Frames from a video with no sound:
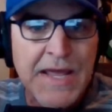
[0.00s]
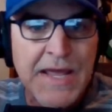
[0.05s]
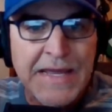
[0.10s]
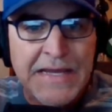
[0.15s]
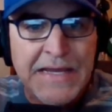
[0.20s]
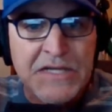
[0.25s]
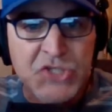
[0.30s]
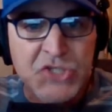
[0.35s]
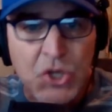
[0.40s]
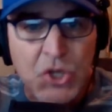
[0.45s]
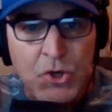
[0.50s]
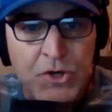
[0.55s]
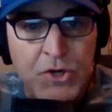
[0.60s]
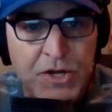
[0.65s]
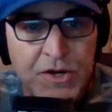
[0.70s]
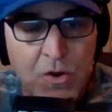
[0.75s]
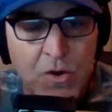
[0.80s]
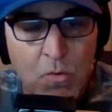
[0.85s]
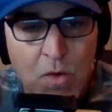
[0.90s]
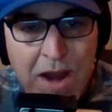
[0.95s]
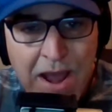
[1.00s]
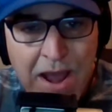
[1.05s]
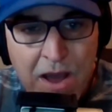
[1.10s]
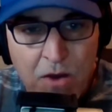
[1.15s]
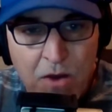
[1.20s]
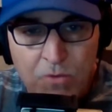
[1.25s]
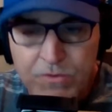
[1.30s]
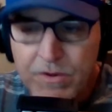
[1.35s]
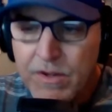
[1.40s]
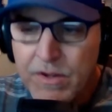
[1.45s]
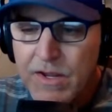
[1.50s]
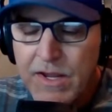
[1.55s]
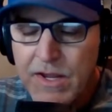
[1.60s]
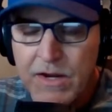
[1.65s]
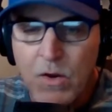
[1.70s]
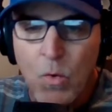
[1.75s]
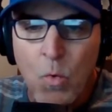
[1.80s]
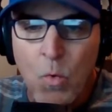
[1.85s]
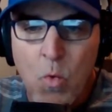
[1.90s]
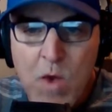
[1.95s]
He turned it around in
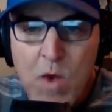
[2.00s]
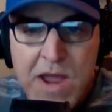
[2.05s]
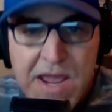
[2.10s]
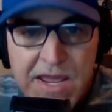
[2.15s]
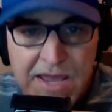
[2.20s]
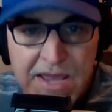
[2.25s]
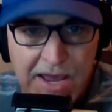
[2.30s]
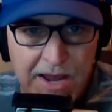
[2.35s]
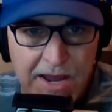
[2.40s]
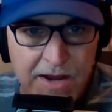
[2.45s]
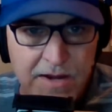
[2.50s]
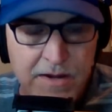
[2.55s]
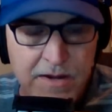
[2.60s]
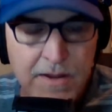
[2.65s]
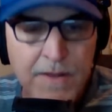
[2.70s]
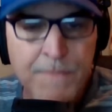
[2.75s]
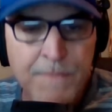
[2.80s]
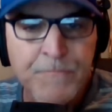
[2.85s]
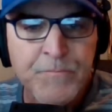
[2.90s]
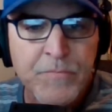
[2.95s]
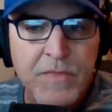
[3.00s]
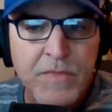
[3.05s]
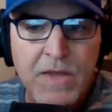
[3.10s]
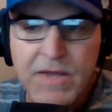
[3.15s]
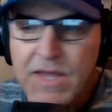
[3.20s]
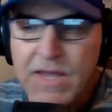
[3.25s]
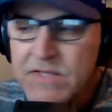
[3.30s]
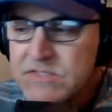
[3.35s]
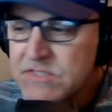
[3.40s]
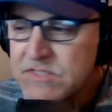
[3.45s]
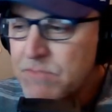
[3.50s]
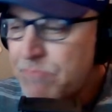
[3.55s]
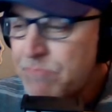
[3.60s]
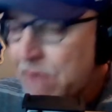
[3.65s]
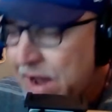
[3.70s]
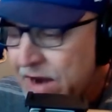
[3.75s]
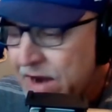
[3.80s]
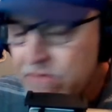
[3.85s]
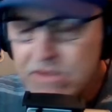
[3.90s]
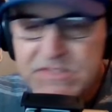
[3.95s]
a weekend against the
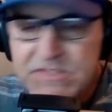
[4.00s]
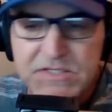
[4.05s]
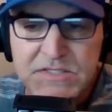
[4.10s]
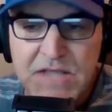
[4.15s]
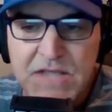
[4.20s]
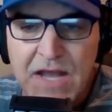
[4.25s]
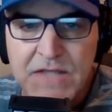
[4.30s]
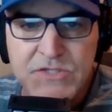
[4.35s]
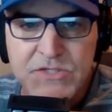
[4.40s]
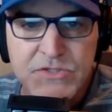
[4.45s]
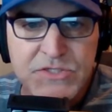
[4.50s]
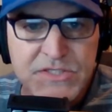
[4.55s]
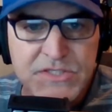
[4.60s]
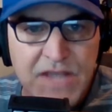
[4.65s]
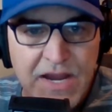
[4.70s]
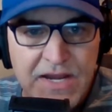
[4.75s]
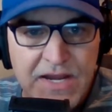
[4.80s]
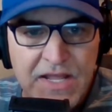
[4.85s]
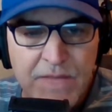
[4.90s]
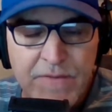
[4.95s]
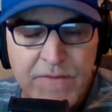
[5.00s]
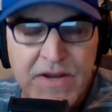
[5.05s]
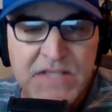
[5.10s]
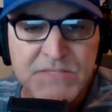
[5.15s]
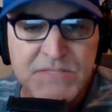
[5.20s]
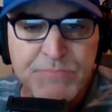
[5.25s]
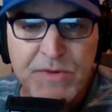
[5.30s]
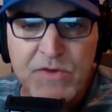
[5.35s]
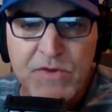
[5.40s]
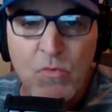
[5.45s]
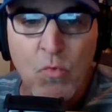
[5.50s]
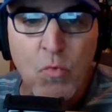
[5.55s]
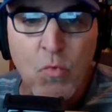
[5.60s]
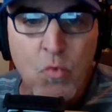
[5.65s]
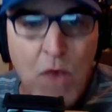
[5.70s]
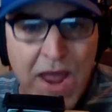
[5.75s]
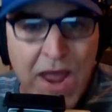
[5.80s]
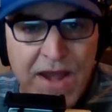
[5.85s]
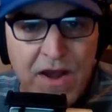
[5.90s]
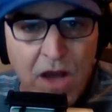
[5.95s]
Pirates at Dodger Stadium and has been
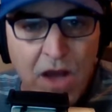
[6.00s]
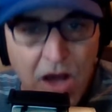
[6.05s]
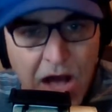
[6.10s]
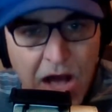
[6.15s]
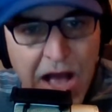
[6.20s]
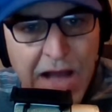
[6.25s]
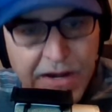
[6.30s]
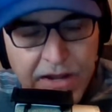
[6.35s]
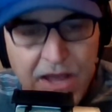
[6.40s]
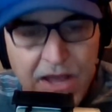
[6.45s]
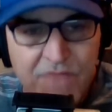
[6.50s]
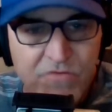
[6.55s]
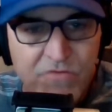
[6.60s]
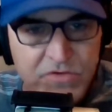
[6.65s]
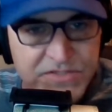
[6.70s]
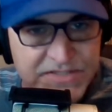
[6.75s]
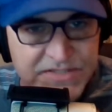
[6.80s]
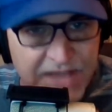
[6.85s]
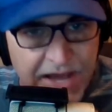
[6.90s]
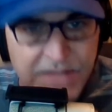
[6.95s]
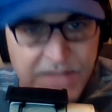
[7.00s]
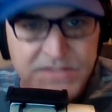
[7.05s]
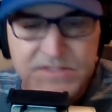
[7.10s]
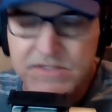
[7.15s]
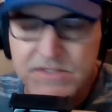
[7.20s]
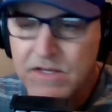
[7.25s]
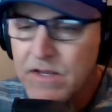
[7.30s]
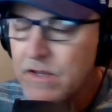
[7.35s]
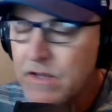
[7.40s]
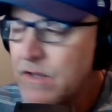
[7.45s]
red hot ever since,